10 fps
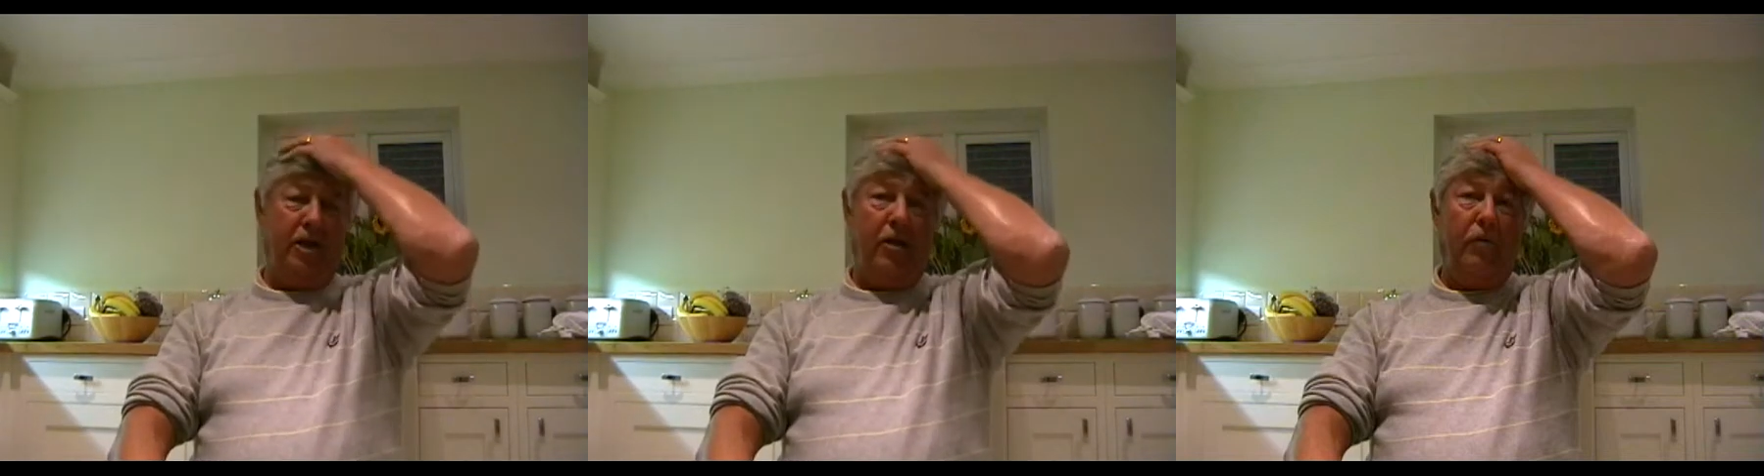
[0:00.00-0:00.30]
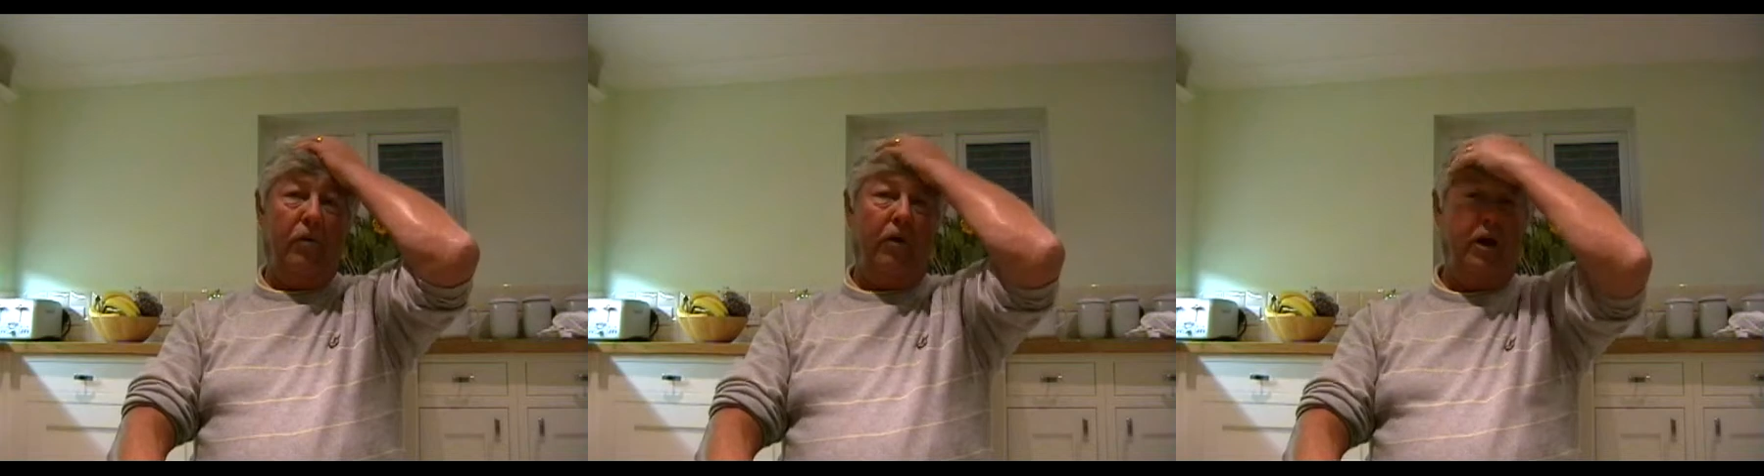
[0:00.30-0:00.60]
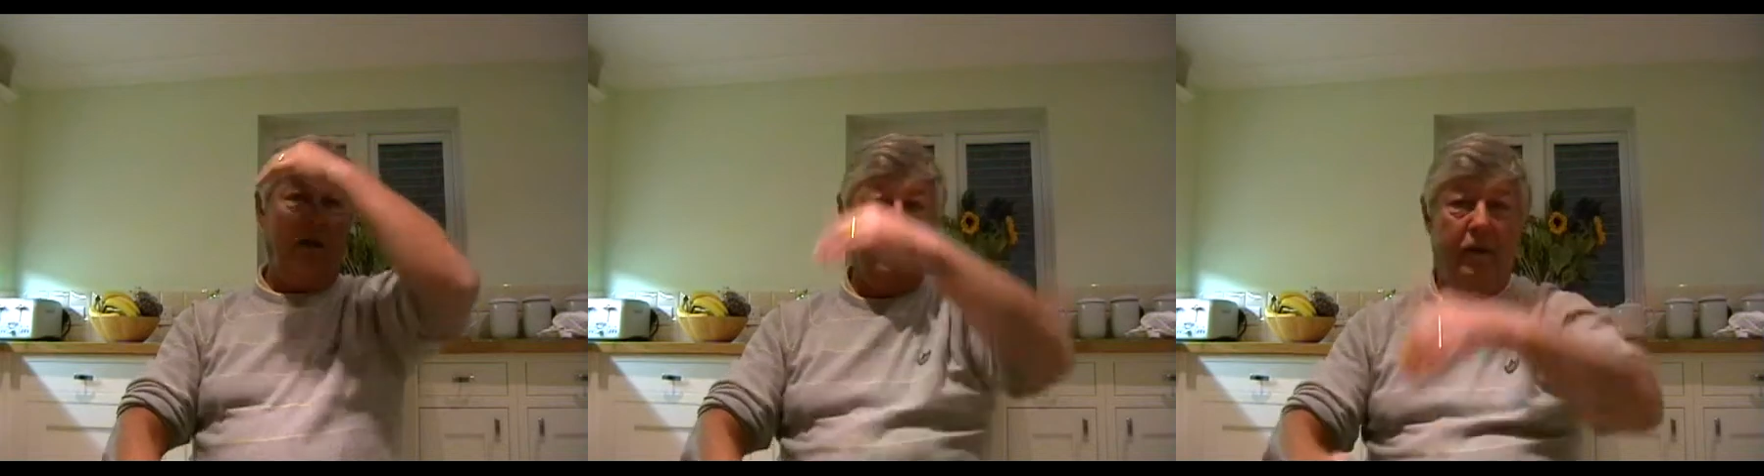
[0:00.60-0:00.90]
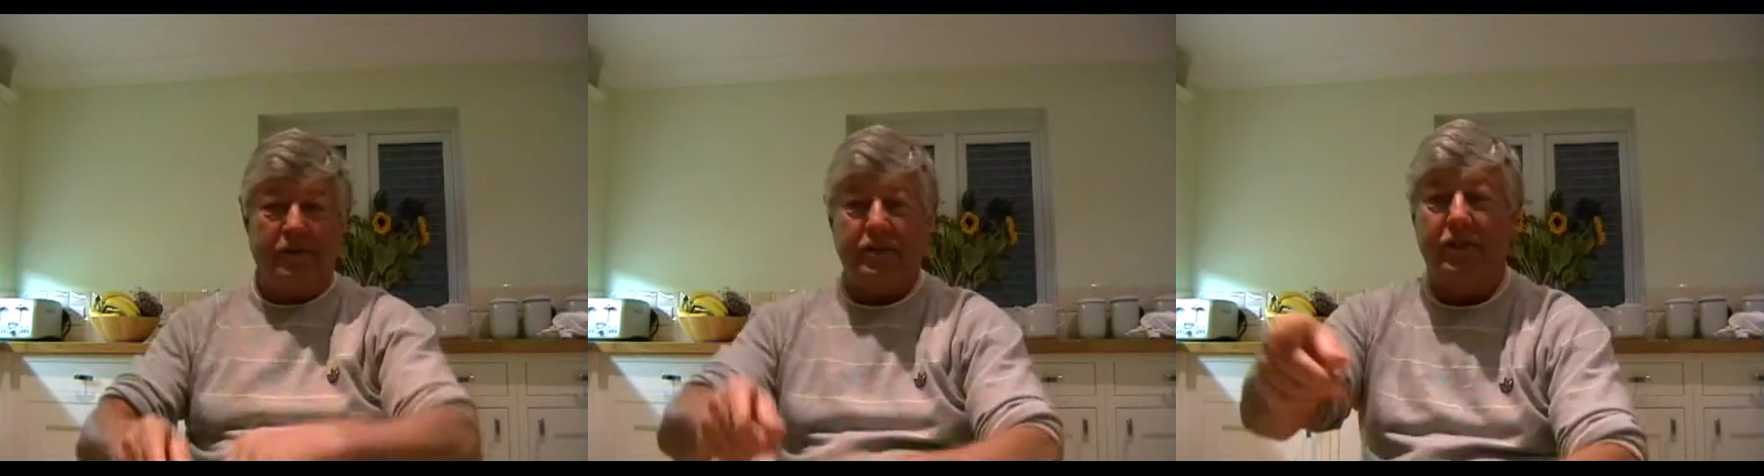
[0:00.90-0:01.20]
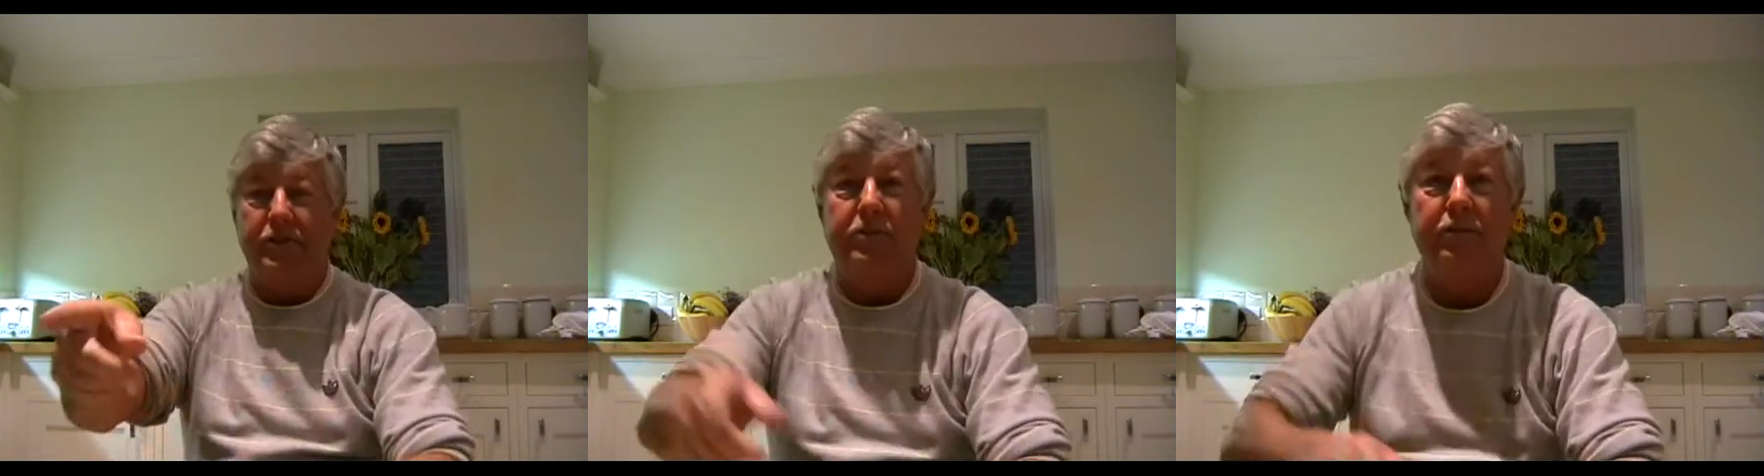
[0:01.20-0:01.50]
And you know why? And I
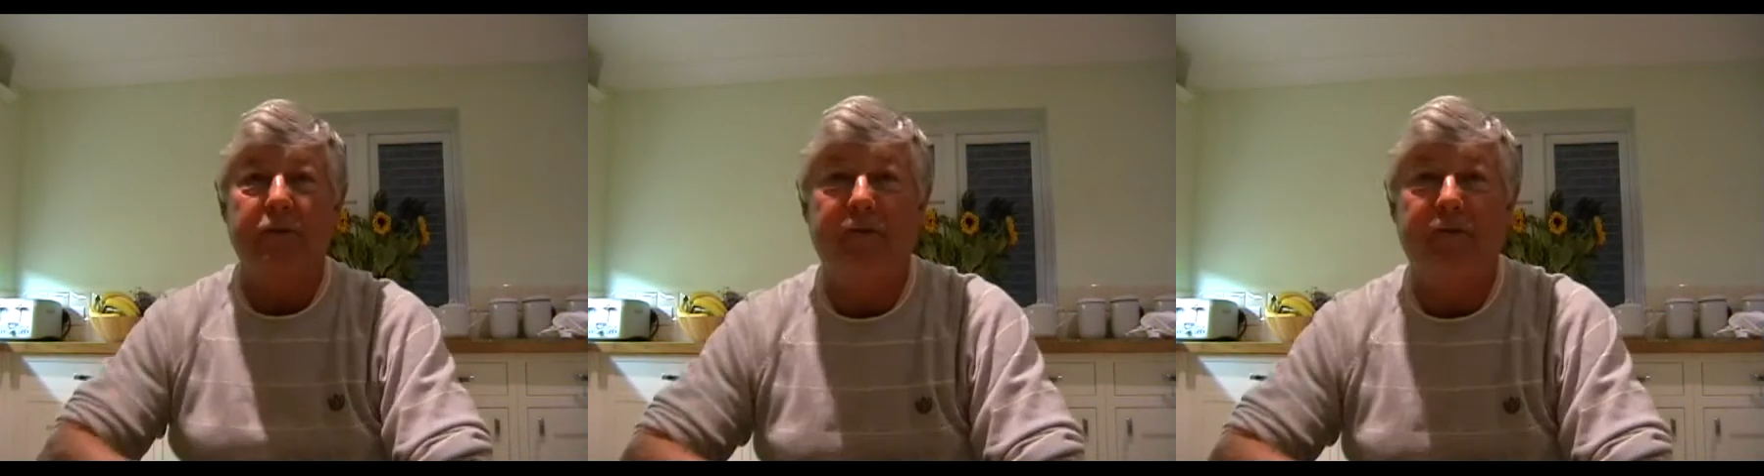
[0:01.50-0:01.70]
said it to you